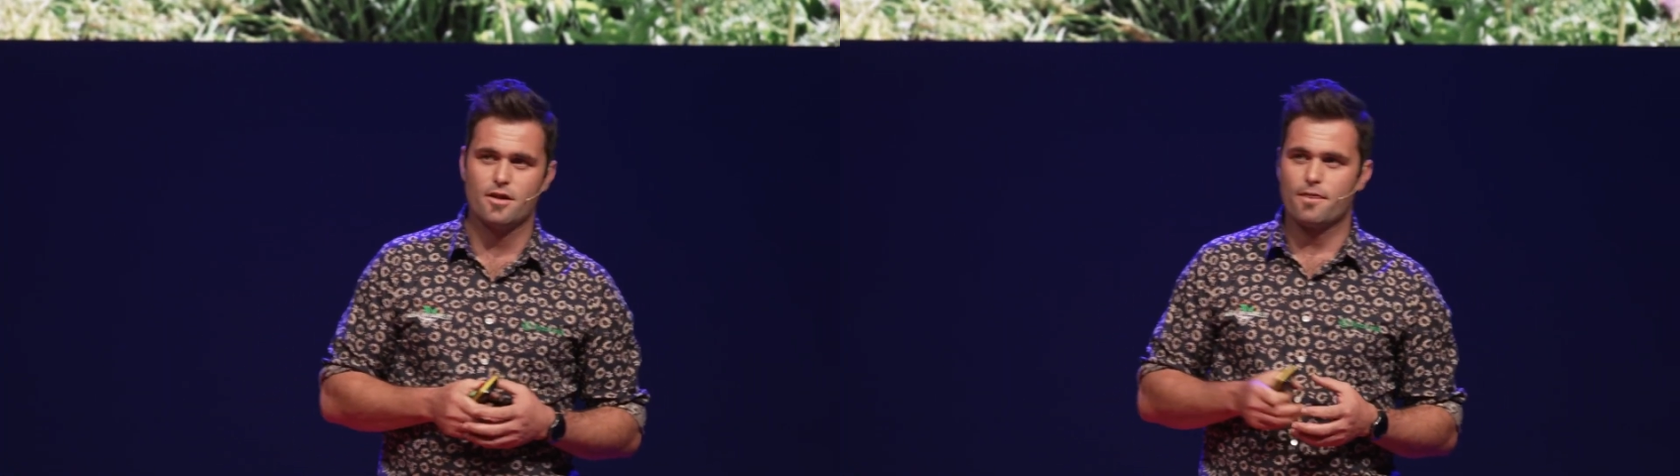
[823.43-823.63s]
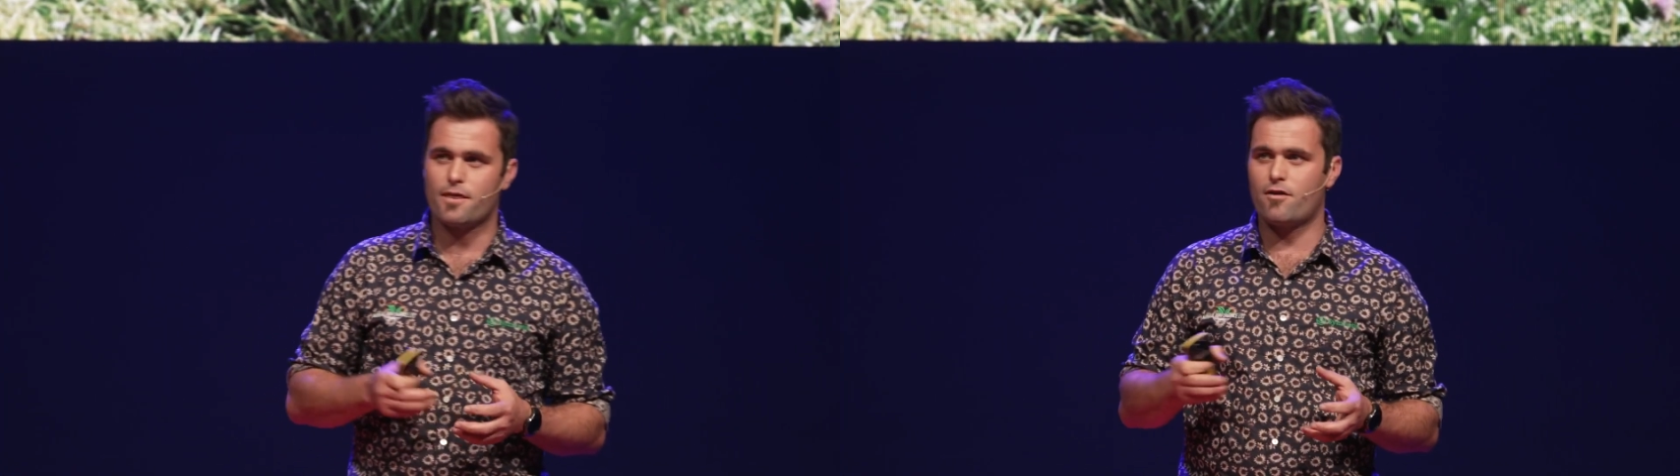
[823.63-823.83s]

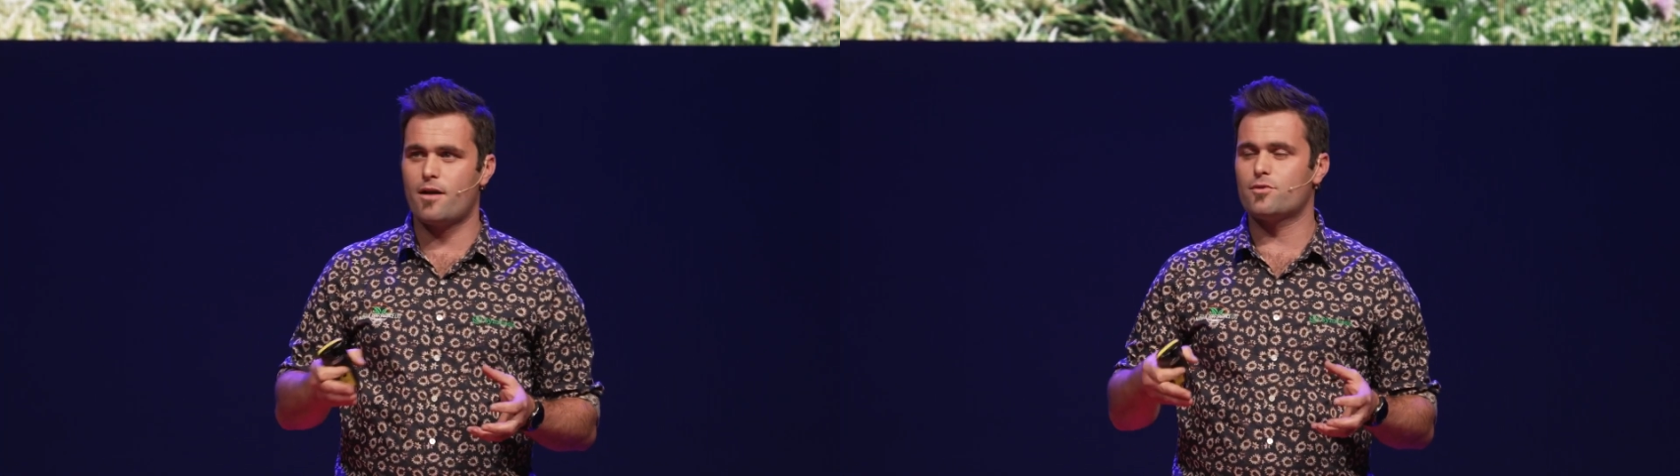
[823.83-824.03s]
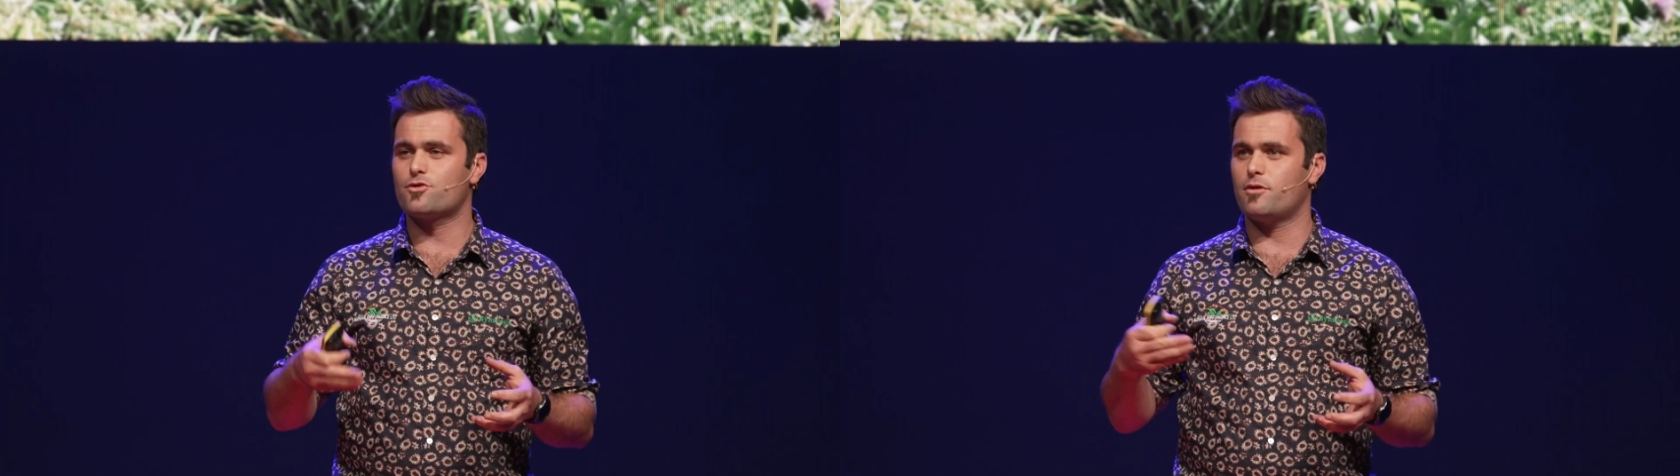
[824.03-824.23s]
they're
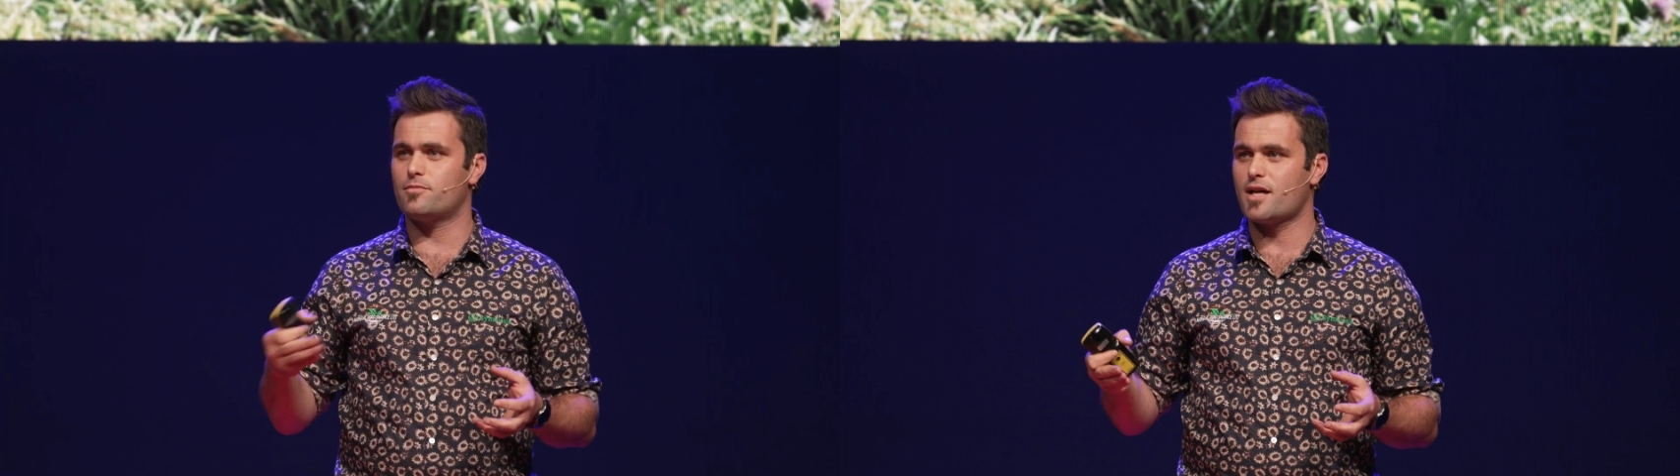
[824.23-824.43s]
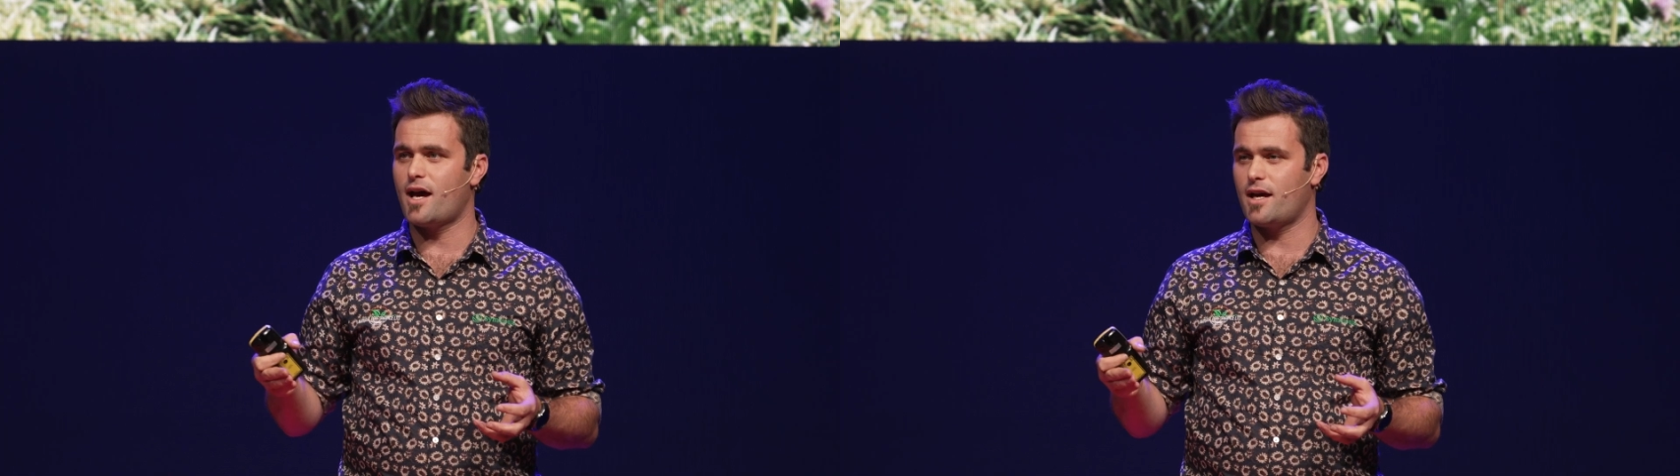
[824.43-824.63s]
able to
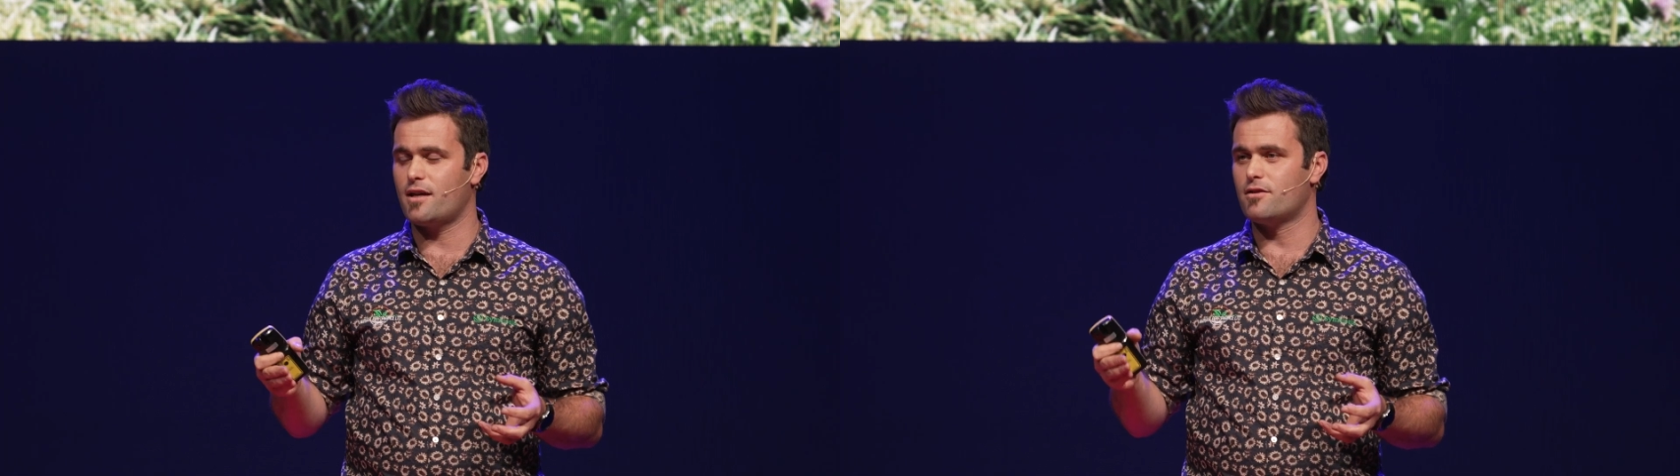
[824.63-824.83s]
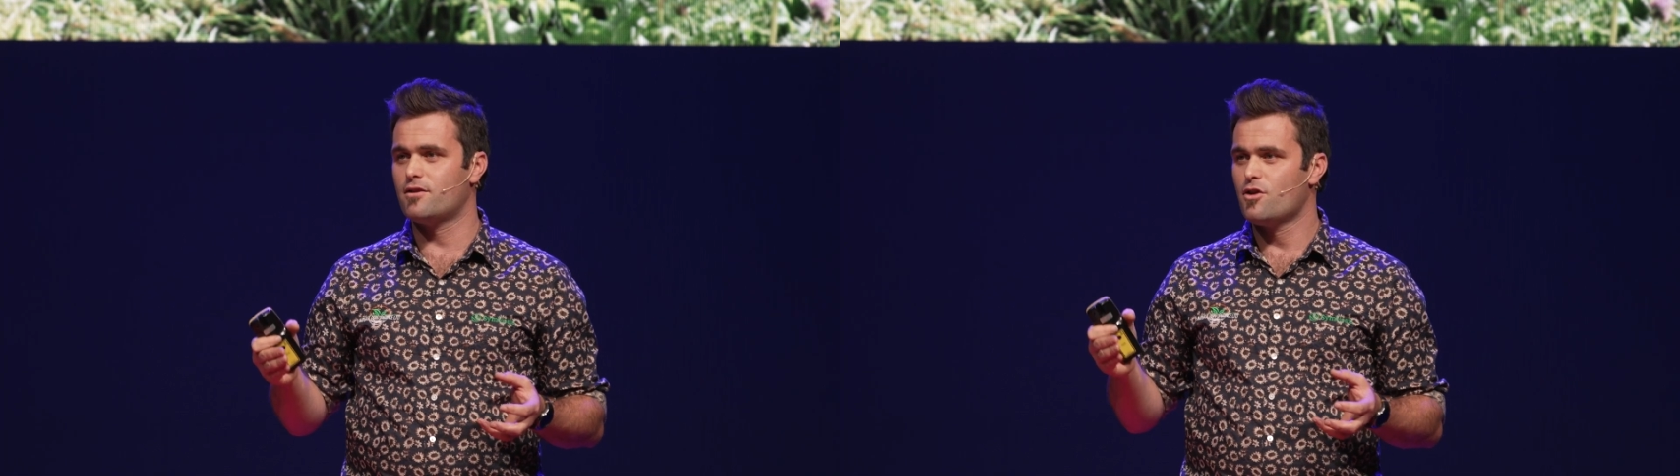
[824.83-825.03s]
obtain